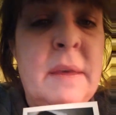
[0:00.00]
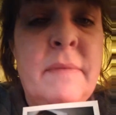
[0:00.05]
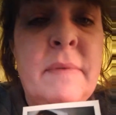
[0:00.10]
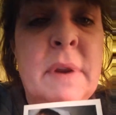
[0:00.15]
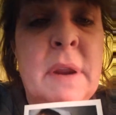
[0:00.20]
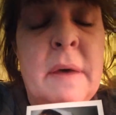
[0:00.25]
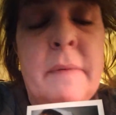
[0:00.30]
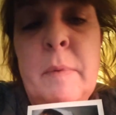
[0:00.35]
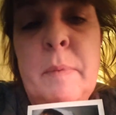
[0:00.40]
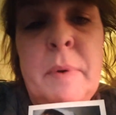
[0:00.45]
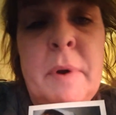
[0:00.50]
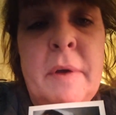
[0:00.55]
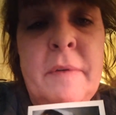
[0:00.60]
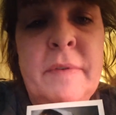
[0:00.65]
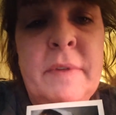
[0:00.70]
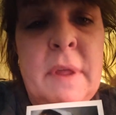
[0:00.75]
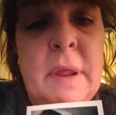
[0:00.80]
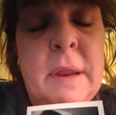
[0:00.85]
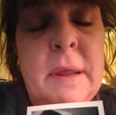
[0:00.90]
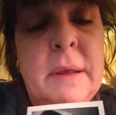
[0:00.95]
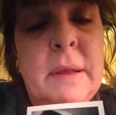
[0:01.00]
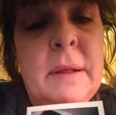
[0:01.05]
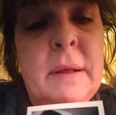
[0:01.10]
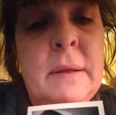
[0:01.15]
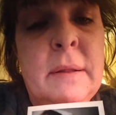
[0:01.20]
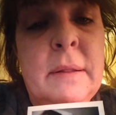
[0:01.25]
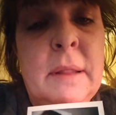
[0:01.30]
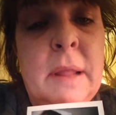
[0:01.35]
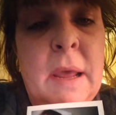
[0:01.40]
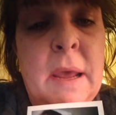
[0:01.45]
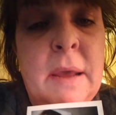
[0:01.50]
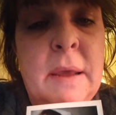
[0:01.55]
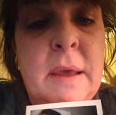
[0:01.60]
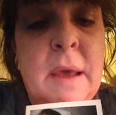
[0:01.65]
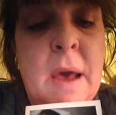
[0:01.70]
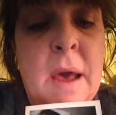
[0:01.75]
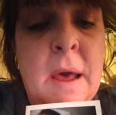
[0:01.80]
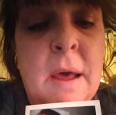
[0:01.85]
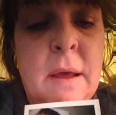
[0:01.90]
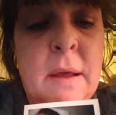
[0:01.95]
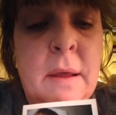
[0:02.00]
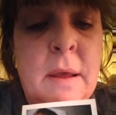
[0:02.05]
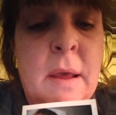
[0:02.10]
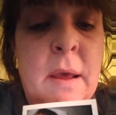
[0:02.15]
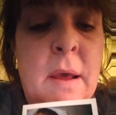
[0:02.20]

even have a prosthetic leg yet.